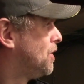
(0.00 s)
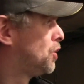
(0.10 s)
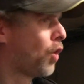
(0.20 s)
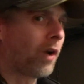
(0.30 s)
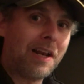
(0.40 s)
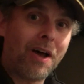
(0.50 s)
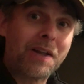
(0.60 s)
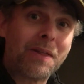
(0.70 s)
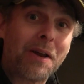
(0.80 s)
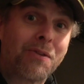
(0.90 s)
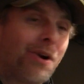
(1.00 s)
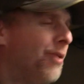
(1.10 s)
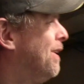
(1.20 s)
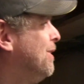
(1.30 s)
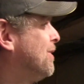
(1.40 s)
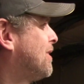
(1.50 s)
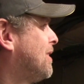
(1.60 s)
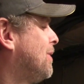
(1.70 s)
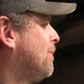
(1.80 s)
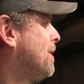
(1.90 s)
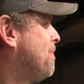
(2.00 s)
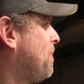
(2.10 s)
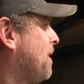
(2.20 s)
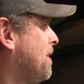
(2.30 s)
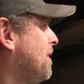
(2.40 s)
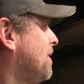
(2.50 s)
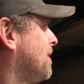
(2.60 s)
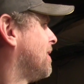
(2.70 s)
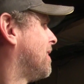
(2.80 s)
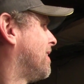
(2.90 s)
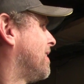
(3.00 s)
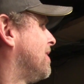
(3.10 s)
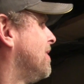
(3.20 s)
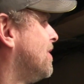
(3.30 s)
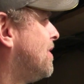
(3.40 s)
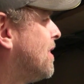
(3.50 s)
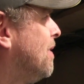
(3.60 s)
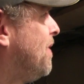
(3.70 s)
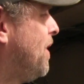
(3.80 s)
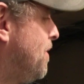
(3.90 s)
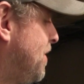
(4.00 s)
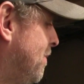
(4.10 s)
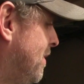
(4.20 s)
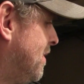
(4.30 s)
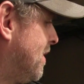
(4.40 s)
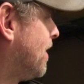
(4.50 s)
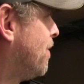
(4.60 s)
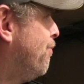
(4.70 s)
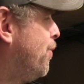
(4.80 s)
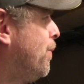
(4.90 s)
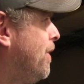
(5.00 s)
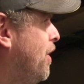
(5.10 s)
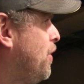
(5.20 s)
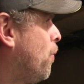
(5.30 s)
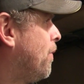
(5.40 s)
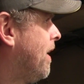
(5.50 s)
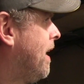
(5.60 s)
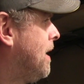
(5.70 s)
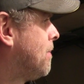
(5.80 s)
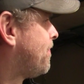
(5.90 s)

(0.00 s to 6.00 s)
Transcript: jolly like that thrown in just to. Um, just to confuse you and, uh, and ruin your day.